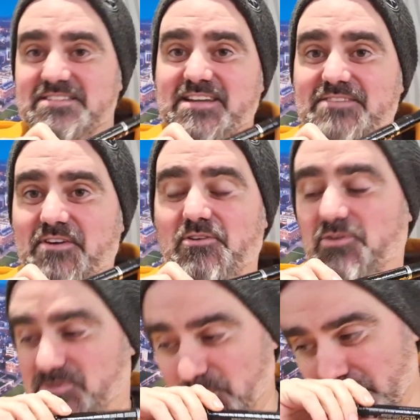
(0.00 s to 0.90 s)
It didn't take very
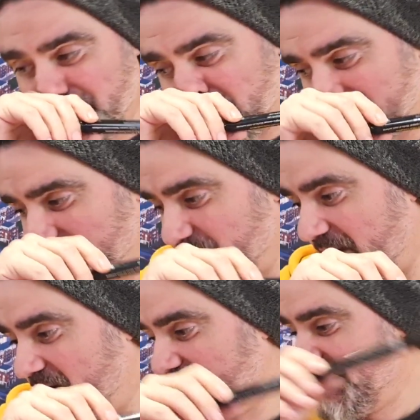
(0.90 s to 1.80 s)
long at all. Probably took
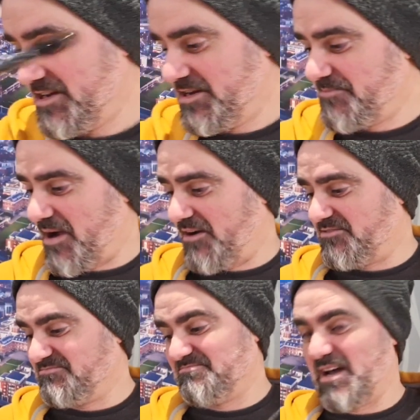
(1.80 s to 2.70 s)
about
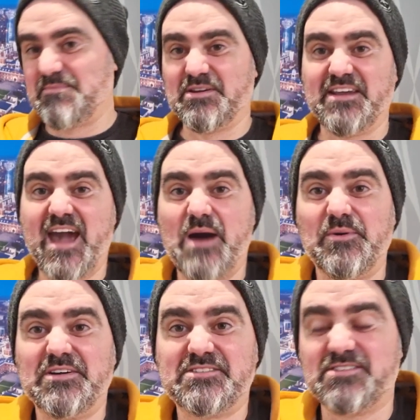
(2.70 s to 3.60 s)
maybe an
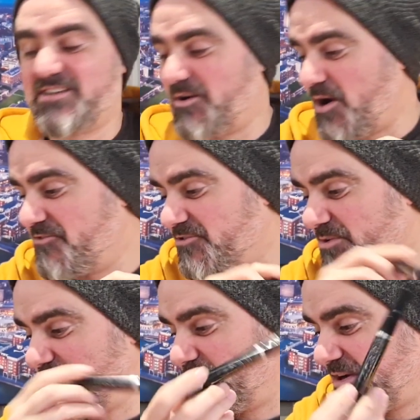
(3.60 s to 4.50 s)
hour to go over
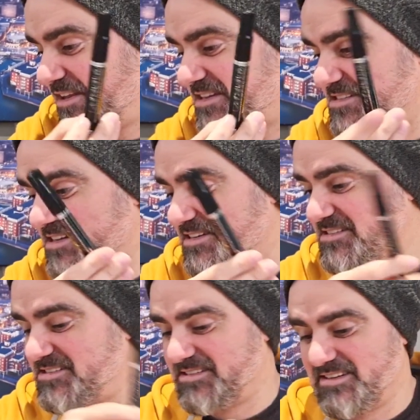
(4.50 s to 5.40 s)
it with one of these
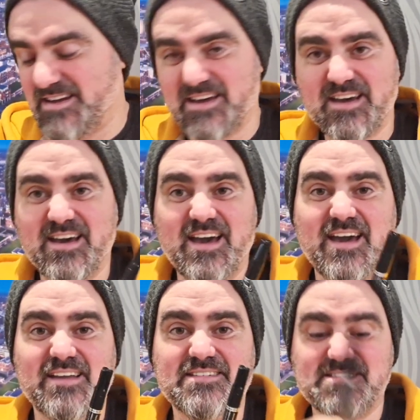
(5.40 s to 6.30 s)
things,
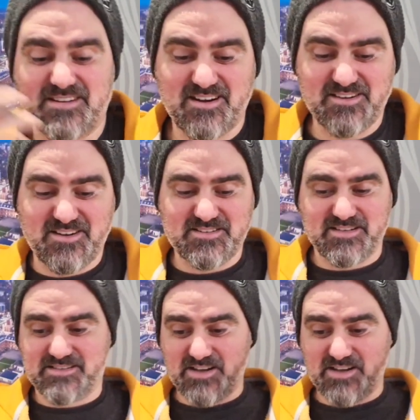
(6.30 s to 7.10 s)
and I liked it.